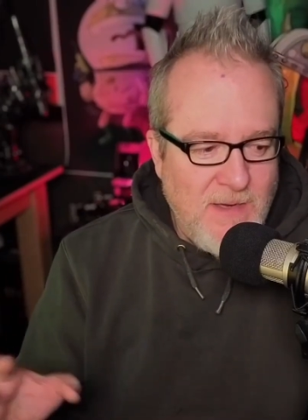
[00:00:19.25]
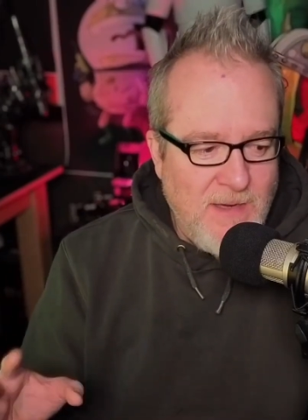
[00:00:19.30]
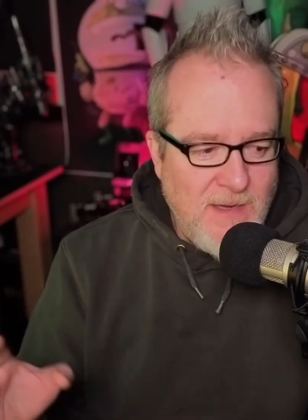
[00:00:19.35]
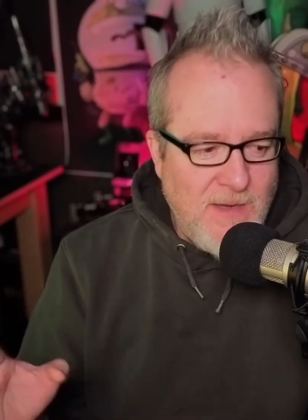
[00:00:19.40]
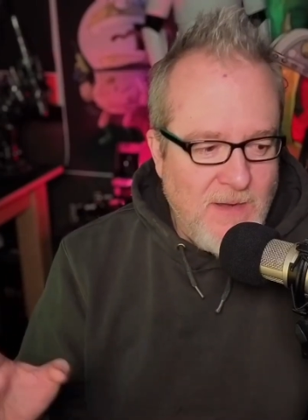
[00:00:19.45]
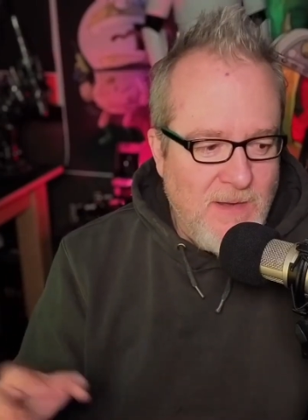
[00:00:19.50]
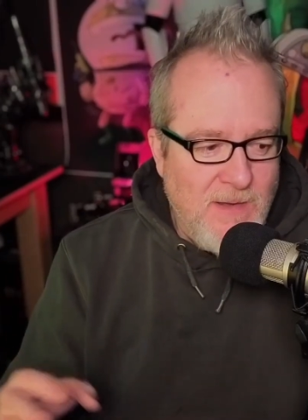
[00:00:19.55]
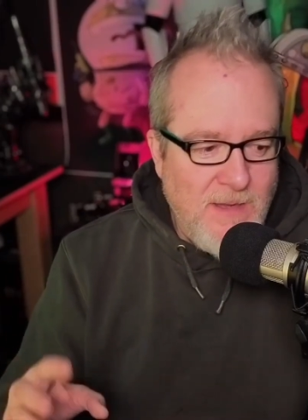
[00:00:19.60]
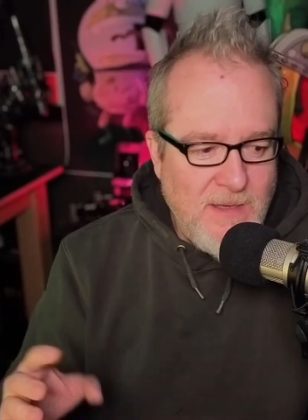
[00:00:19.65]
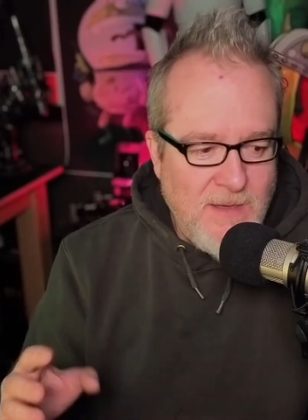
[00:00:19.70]

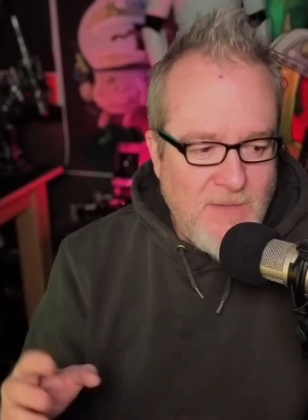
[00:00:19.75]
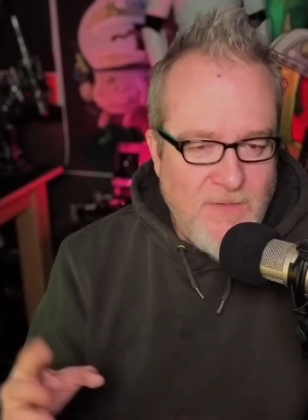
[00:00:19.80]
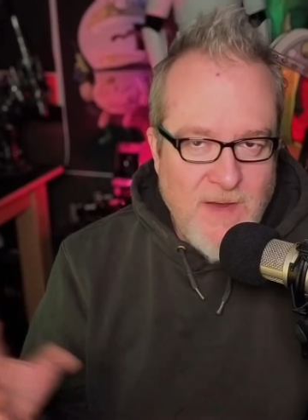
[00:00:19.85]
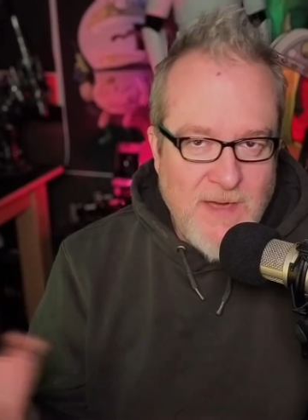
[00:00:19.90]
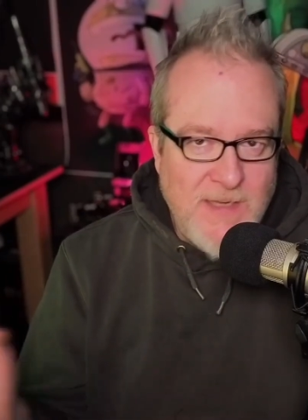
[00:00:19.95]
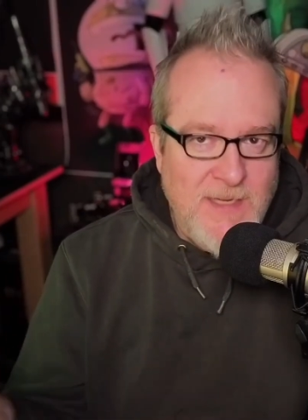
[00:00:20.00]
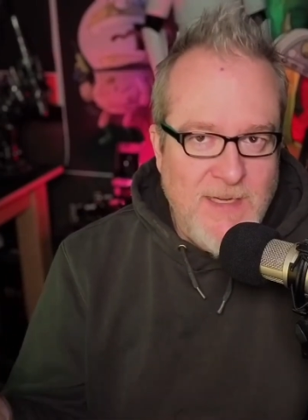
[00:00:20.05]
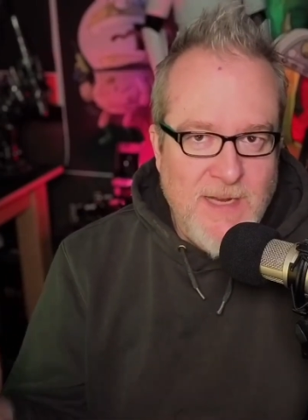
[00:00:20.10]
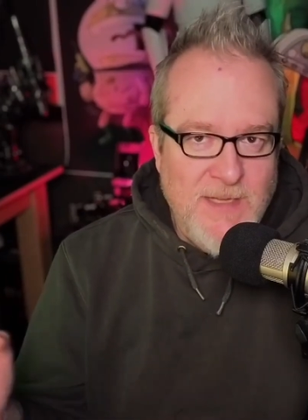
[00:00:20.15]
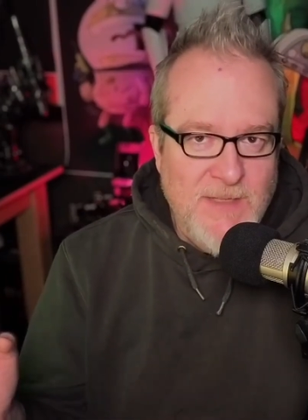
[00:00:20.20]
it
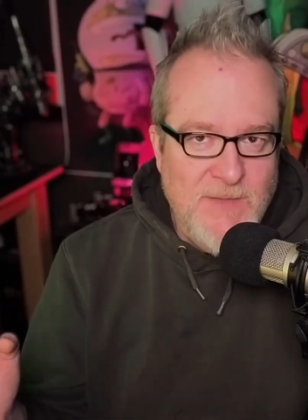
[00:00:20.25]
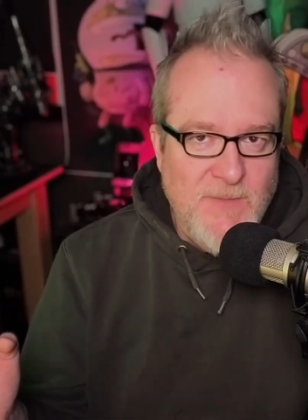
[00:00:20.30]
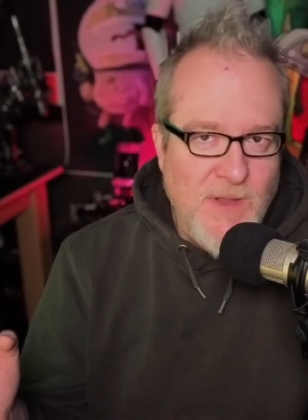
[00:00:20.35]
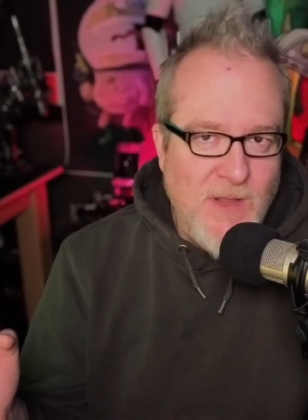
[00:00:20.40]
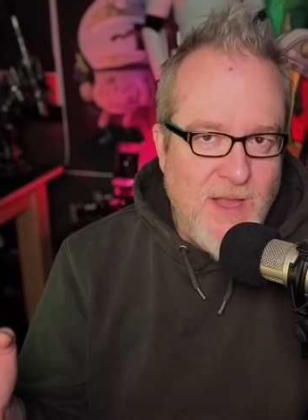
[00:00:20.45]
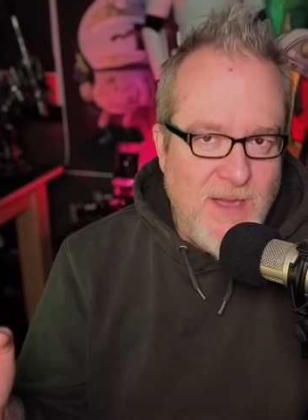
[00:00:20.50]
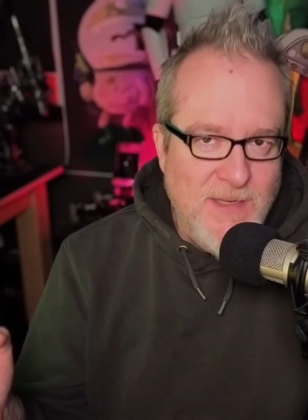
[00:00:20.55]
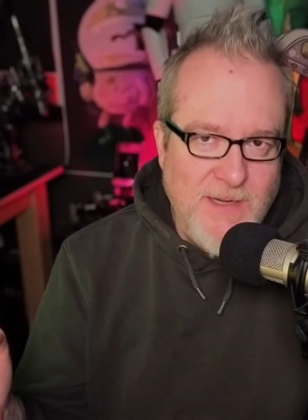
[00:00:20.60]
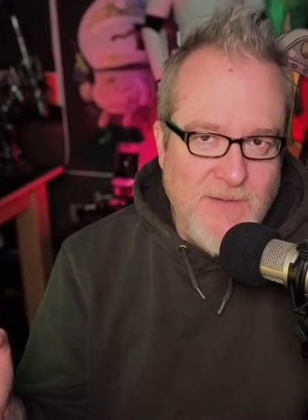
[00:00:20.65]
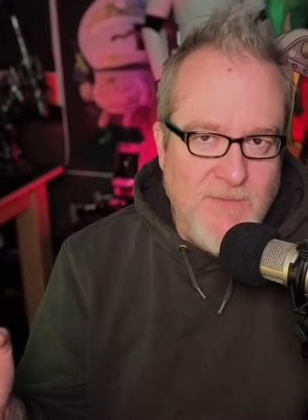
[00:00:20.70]
affected us and we
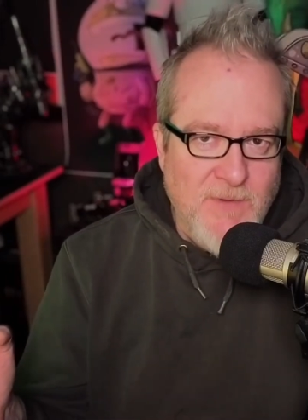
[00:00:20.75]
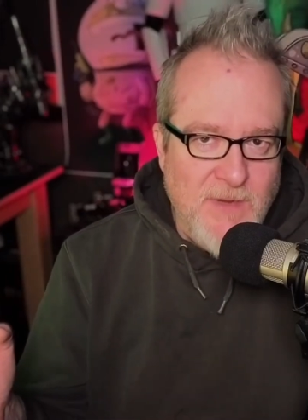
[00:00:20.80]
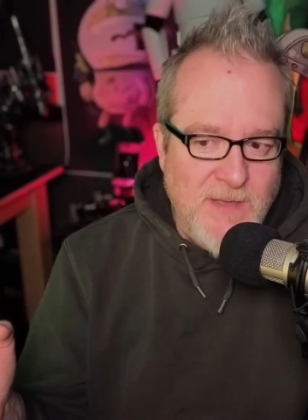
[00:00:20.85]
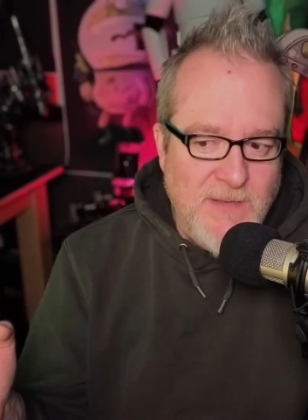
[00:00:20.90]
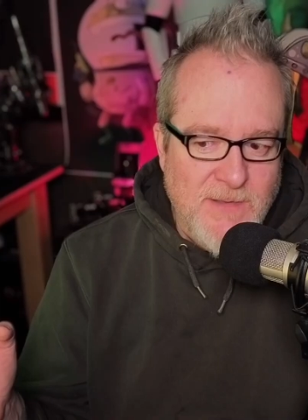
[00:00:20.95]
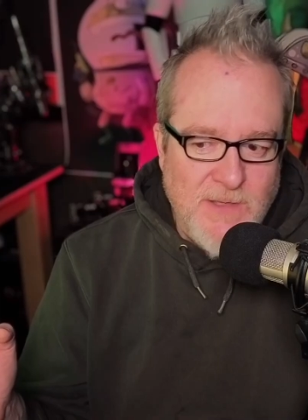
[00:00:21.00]
lost everything.